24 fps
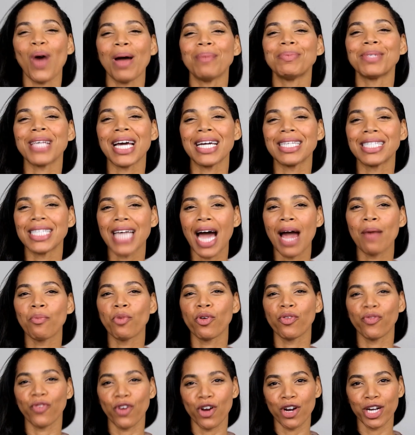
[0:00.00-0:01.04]
Sites I'm
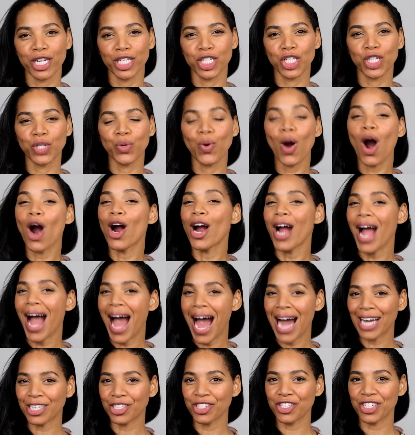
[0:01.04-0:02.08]
referring to are
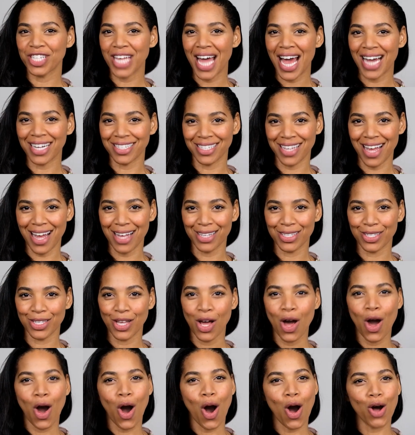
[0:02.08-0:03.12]
Actors Access,
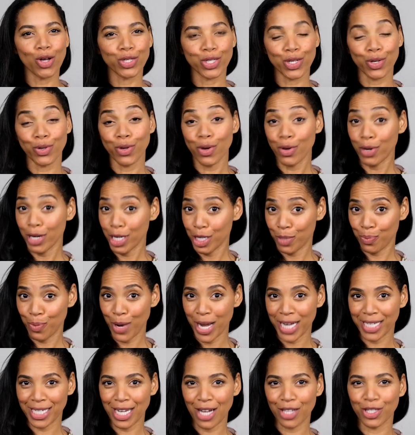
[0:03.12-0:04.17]
also known as
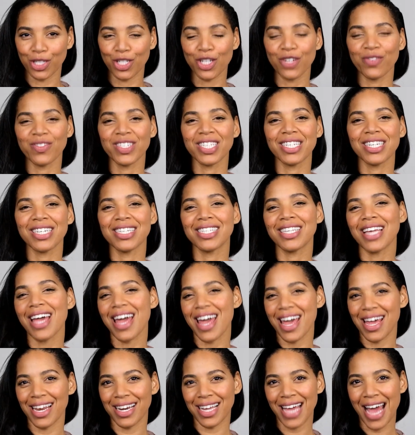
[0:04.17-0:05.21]
Breakdown Services,
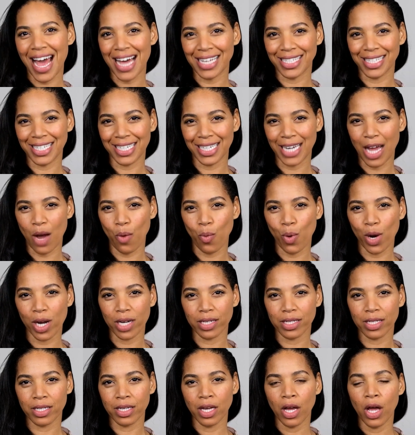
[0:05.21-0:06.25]
and Casting
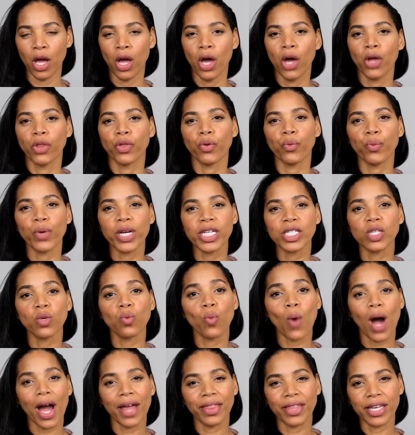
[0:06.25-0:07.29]
Networks. The
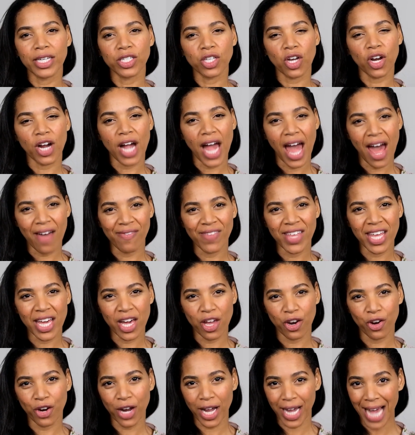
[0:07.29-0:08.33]
reason why these are heavy
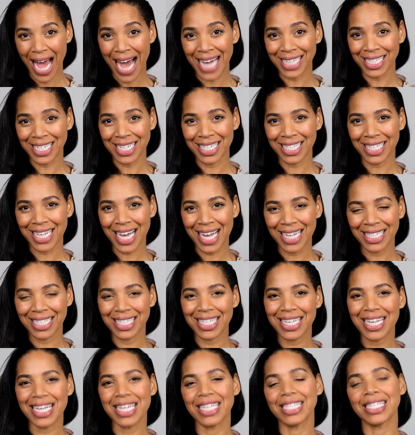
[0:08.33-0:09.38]
hitter casting
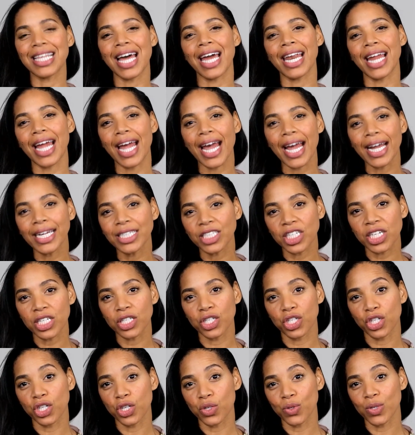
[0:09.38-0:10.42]
sites is that
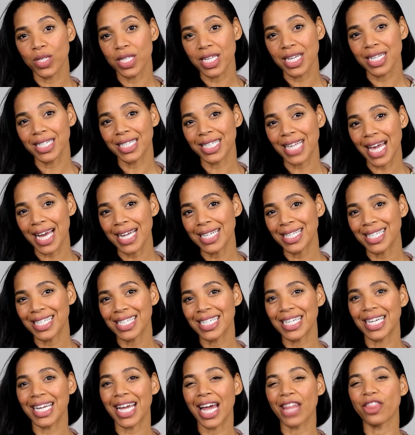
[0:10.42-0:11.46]
agents use these sites
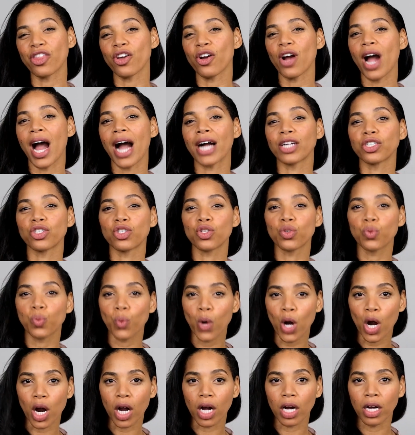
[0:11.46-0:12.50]
to get their actors
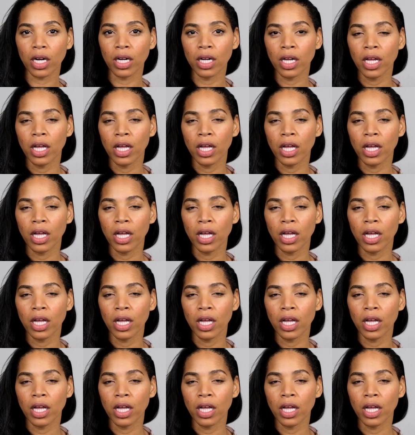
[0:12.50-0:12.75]
work.